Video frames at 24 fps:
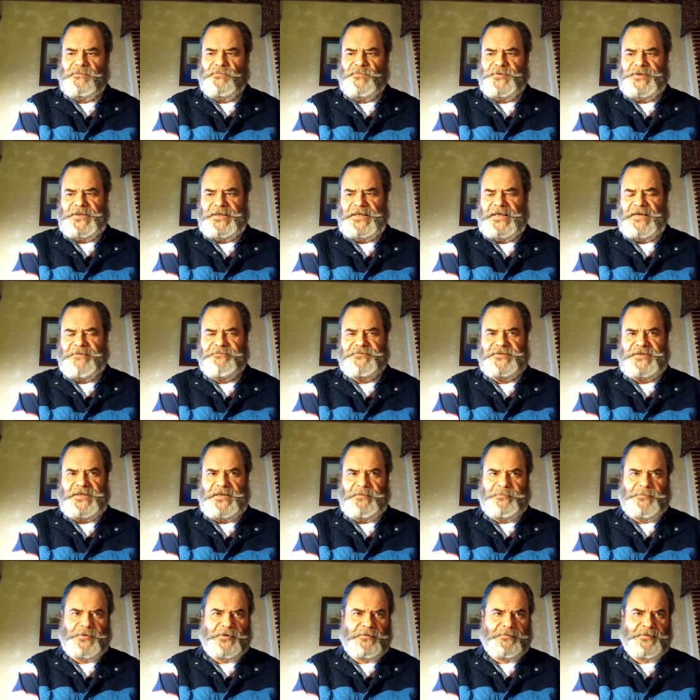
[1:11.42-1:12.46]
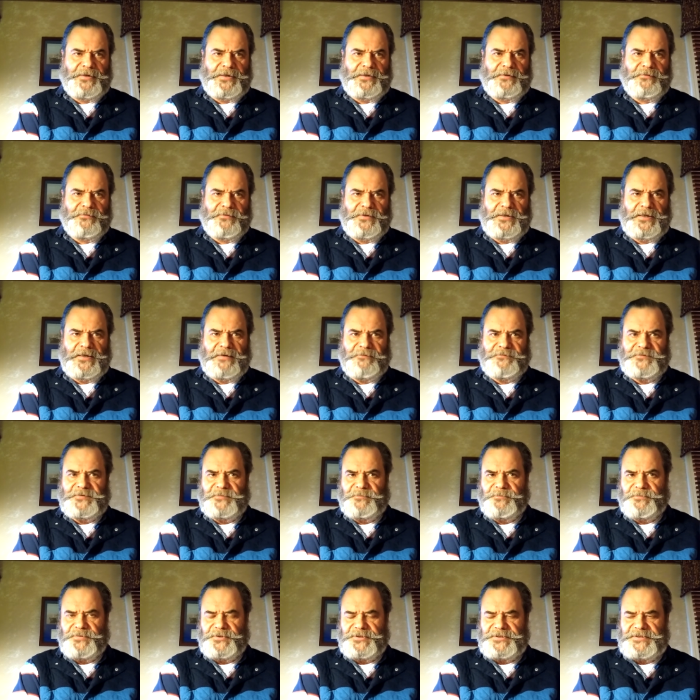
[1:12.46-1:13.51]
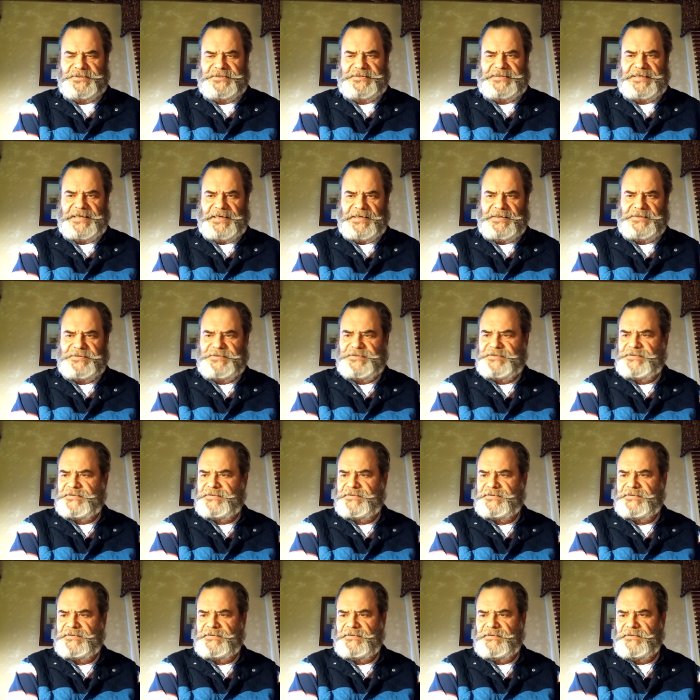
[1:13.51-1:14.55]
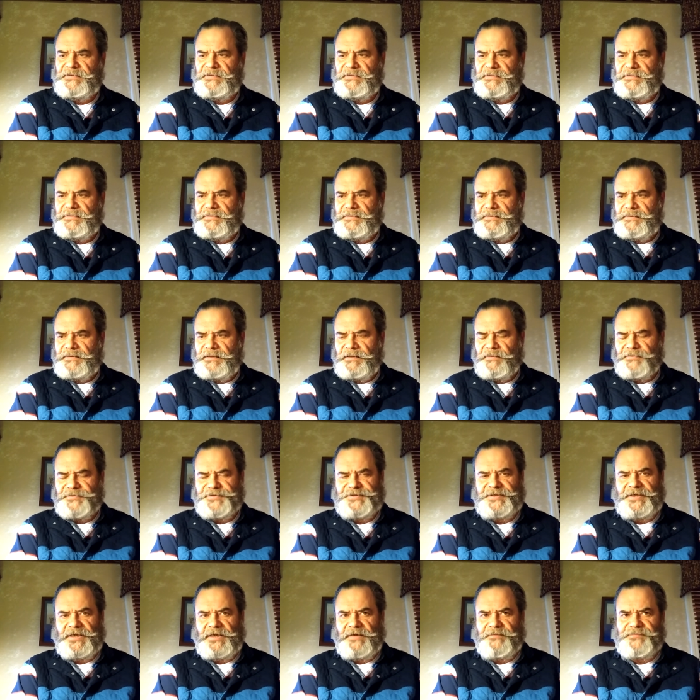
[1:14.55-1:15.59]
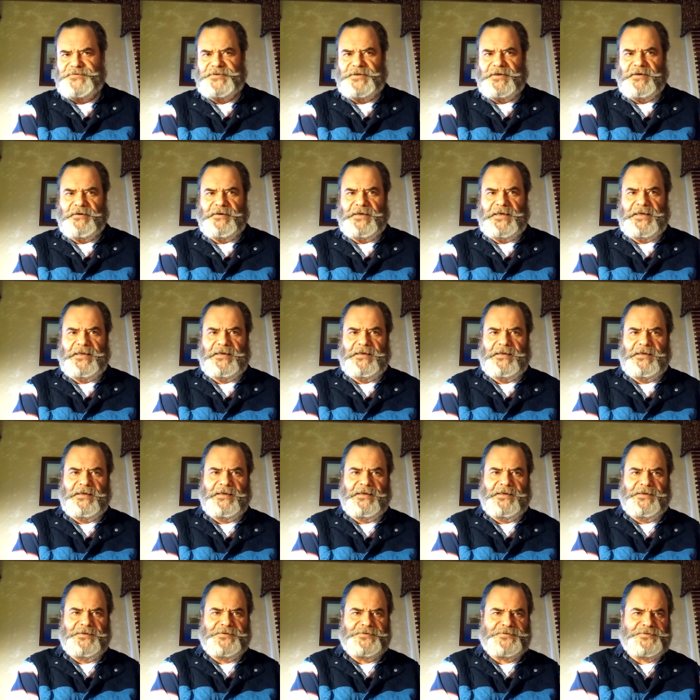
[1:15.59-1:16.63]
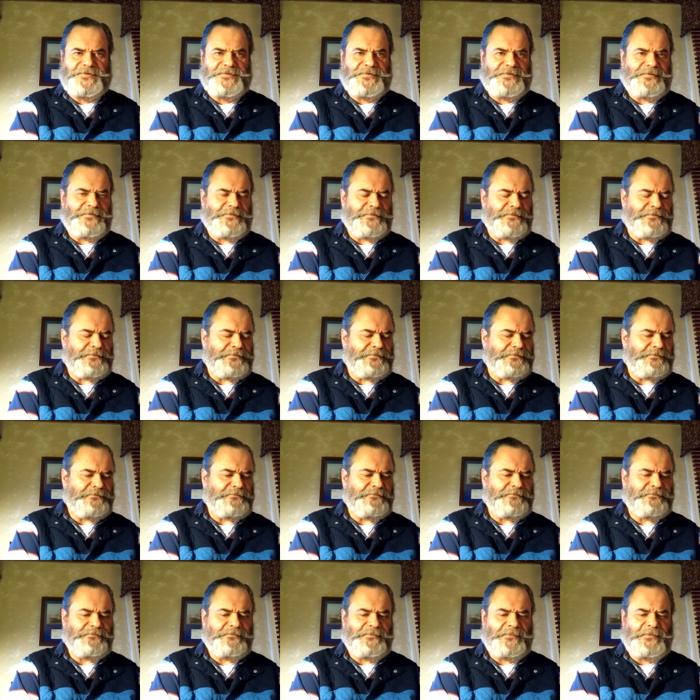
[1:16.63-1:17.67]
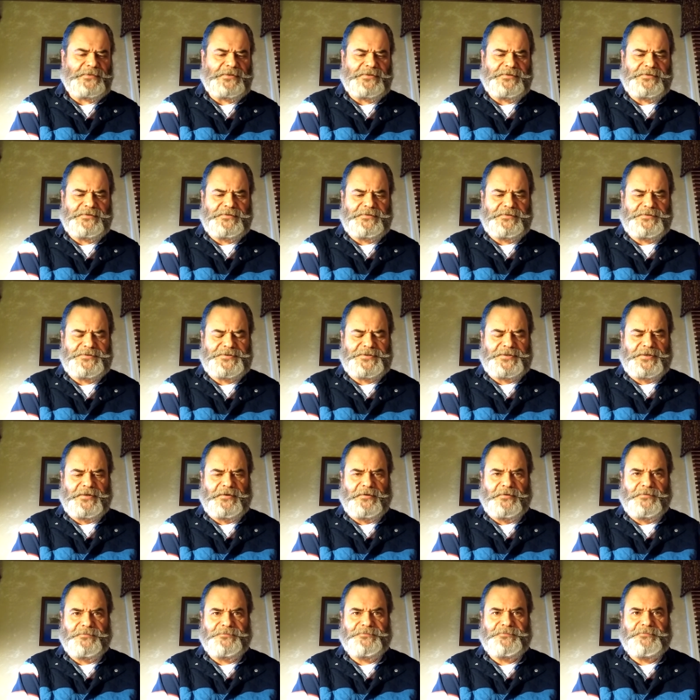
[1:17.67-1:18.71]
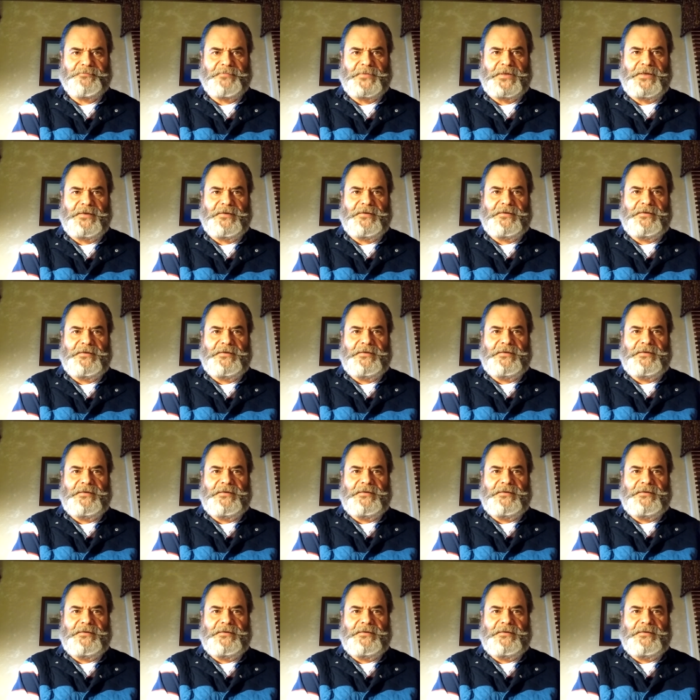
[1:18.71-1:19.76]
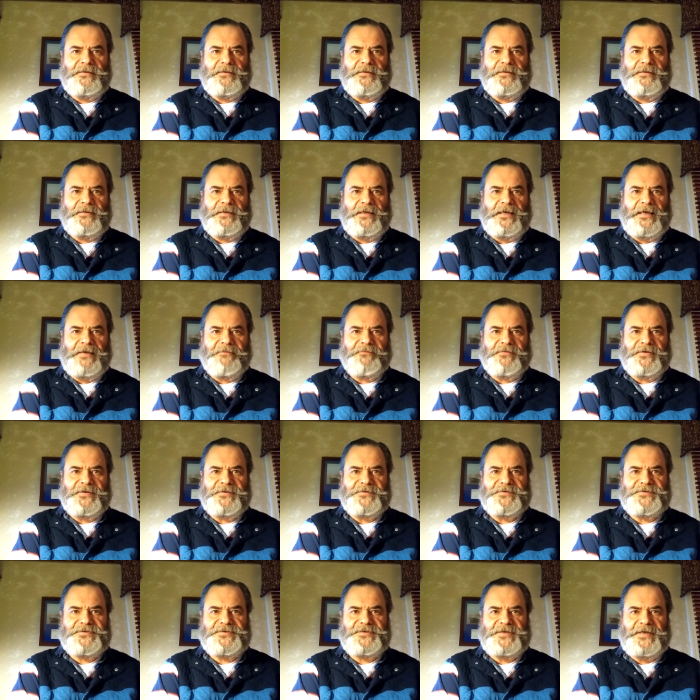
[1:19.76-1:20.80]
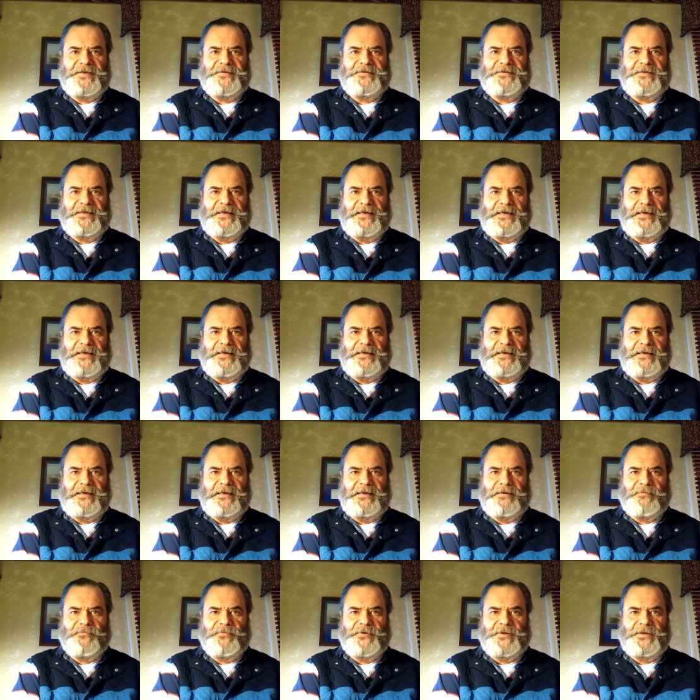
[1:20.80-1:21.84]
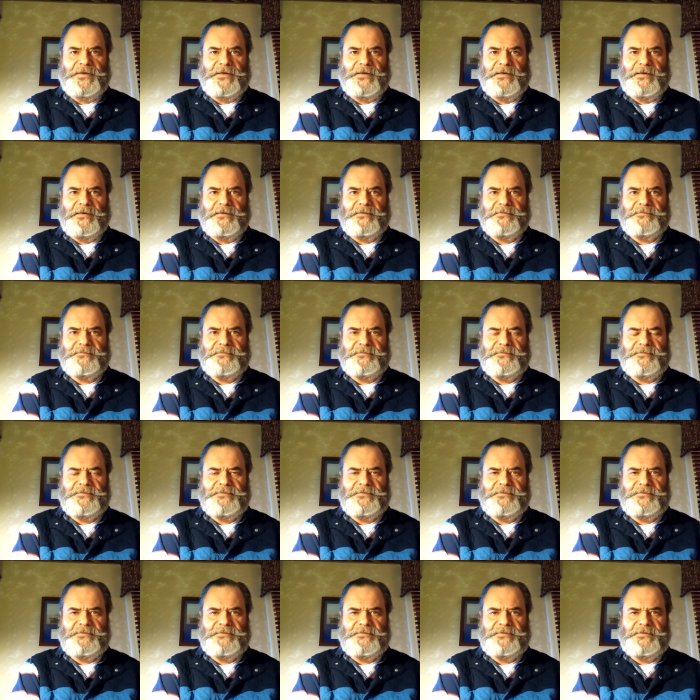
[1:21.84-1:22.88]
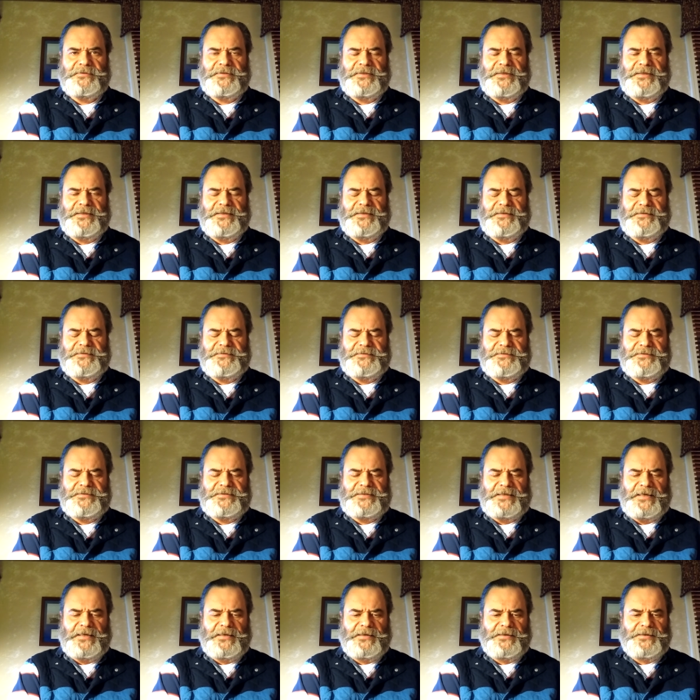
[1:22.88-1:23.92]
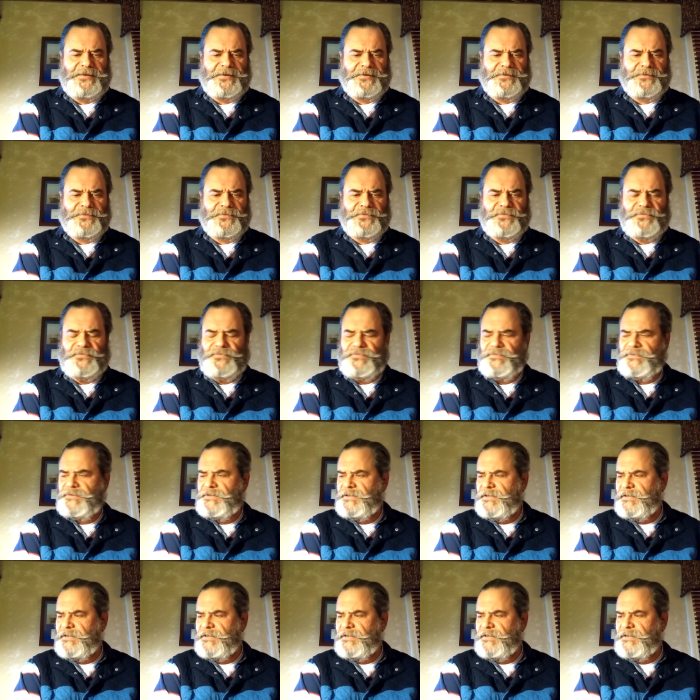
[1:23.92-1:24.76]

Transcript: we have to keep going. We have to protect ourselves and our allies. So, having said that, I will tell you